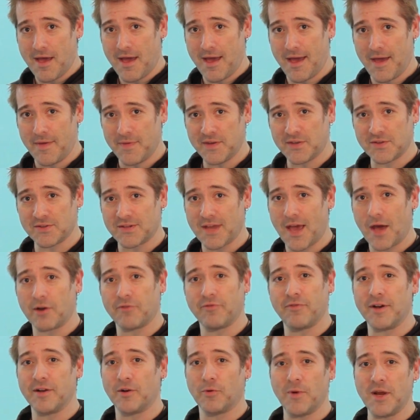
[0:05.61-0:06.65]
and this is how to
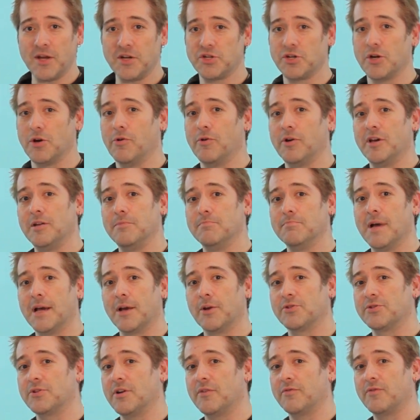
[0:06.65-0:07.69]
find a ratio in
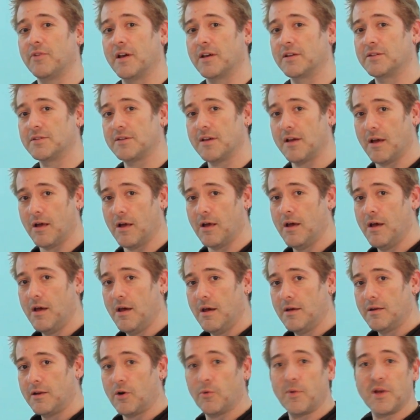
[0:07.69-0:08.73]
Microsoft Excel.
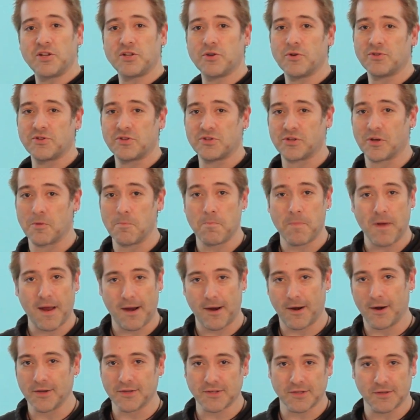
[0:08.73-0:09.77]
Now, a ratio is just a
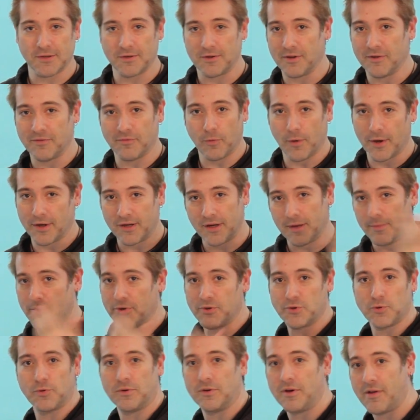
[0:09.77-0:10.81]
comparison of one number
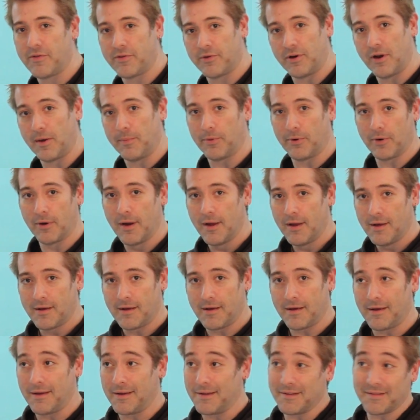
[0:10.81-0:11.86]
to another number,
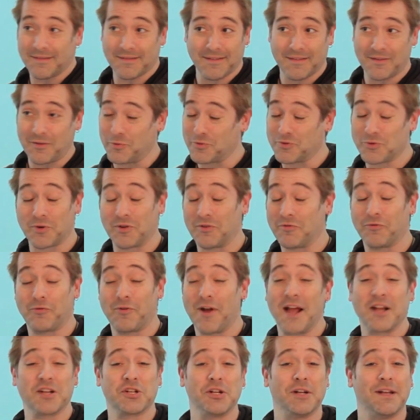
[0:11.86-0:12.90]
sort of
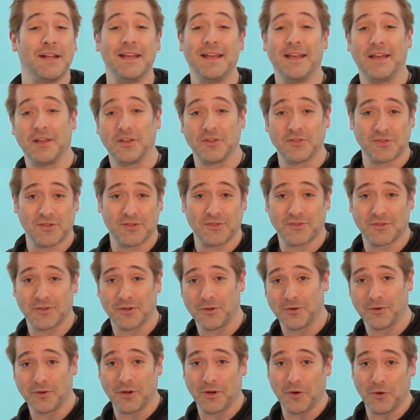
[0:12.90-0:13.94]
fraction is.
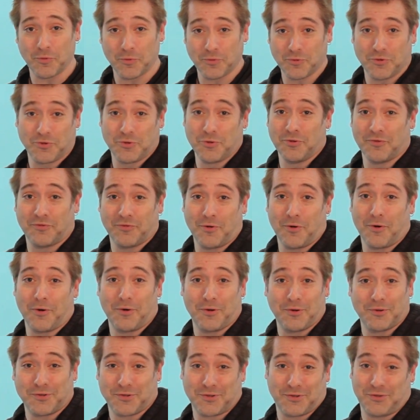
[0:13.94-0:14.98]
So, you know, 2 to
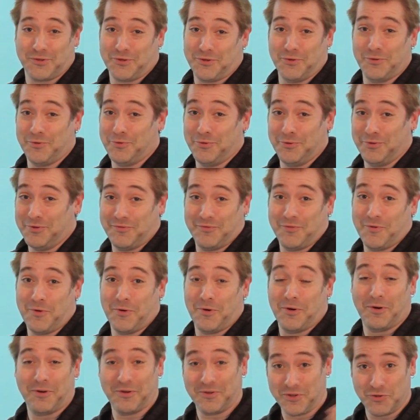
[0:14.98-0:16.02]
4 is 2 to
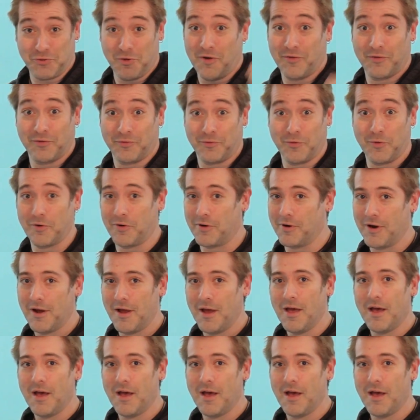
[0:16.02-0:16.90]
4, 2 over 4,